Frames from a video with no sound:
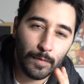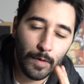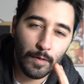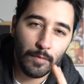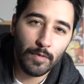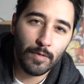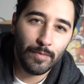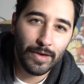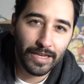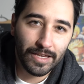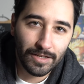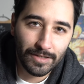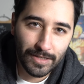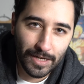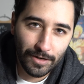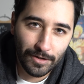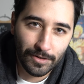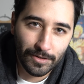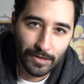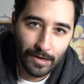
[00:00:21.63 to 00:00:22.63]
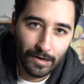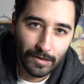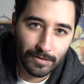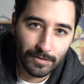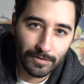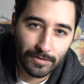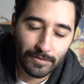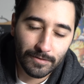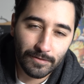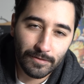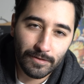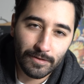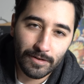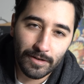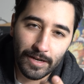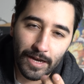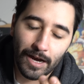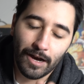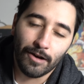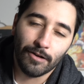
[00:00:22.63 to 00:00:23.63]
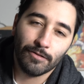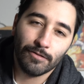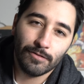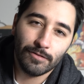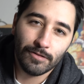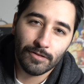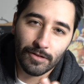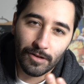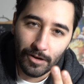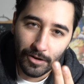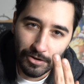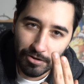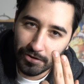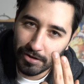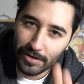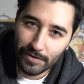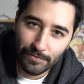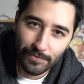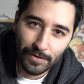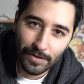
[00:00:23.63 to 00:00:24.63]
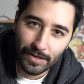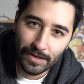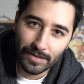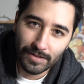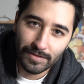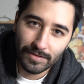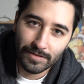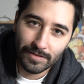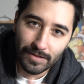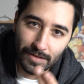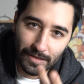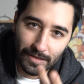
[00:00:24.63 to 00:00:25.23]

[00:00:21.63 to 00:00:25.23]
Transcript: I'm gonna be making tater tots. Now, all you need for this